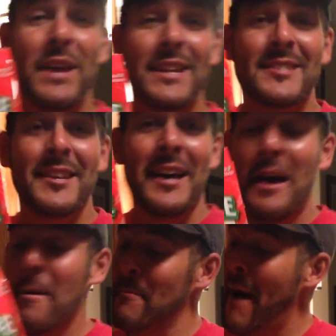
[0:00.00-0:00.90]

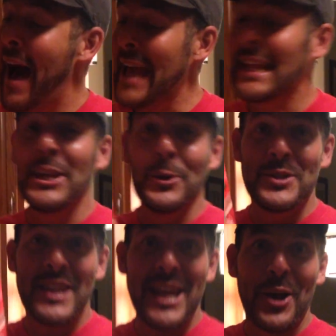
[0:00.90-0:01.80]
pizza, my
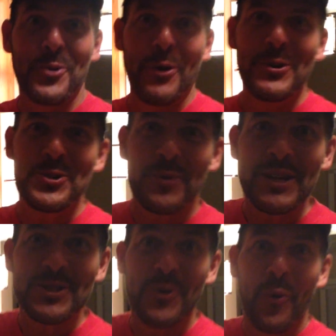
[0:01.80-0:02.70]
guilty grocery
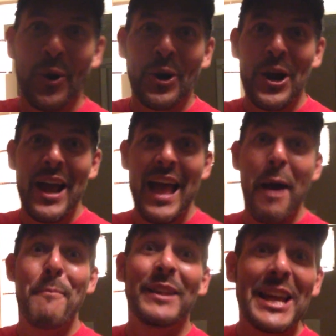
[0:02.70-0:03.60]
store
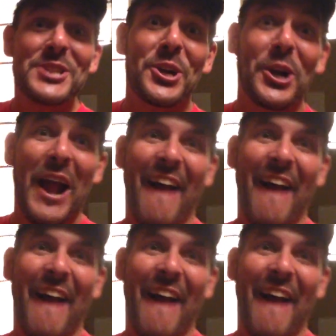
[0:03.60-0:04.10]
pleasure.